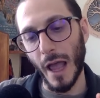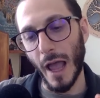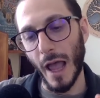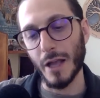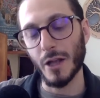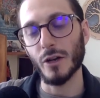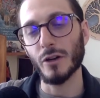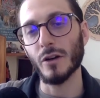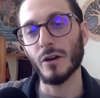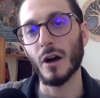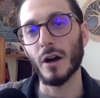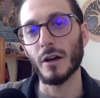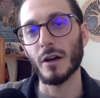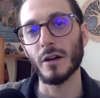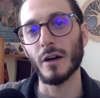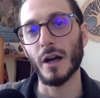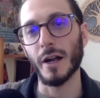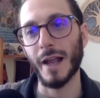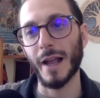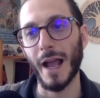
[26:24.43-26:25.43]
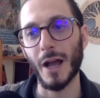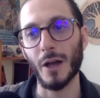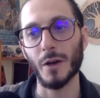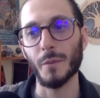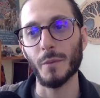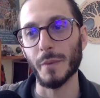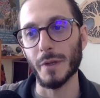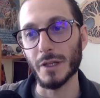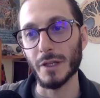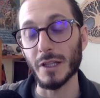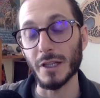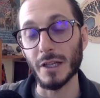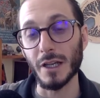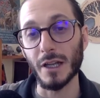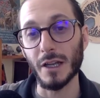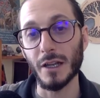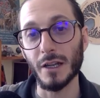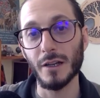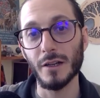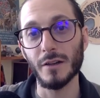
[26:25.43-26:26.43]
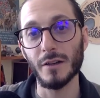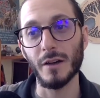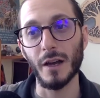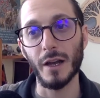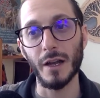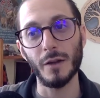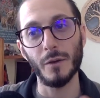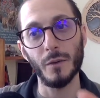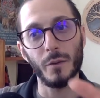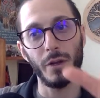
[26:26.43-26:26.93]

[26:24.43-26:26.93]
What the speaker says: anchor our accountability, right?